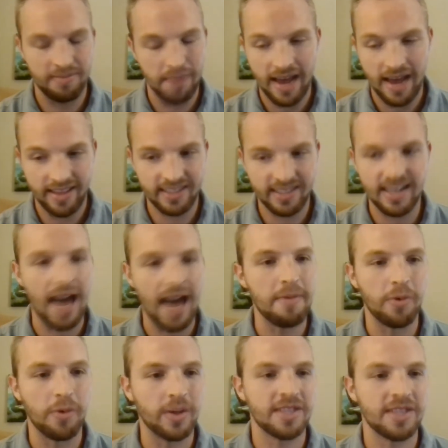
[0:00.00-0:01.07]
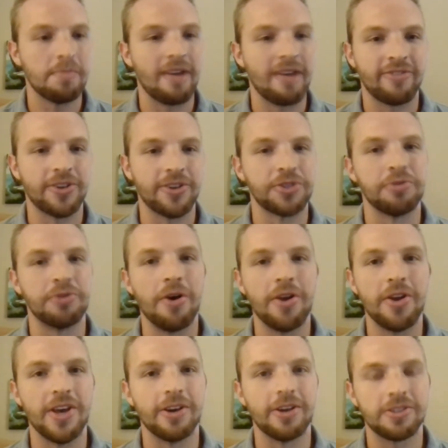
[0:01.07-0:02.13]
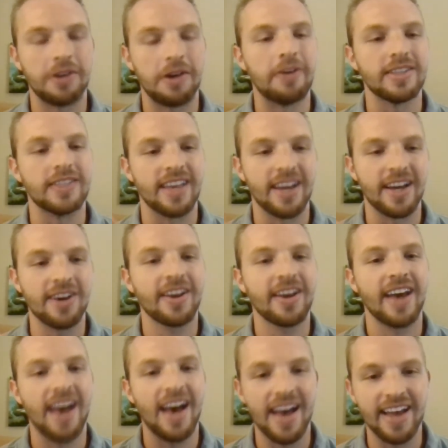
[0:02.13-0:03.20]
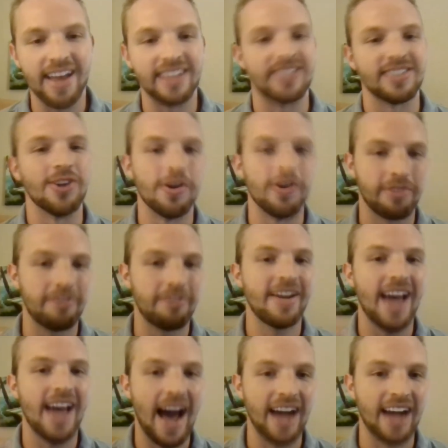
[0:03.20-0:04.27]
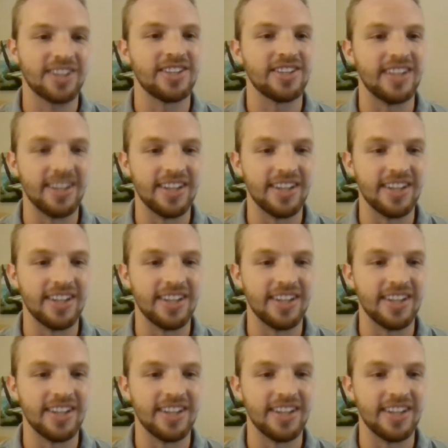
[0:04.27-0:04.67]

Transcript: this time it wasn't my first rodeo, so I was like, okay, it's an overreaction.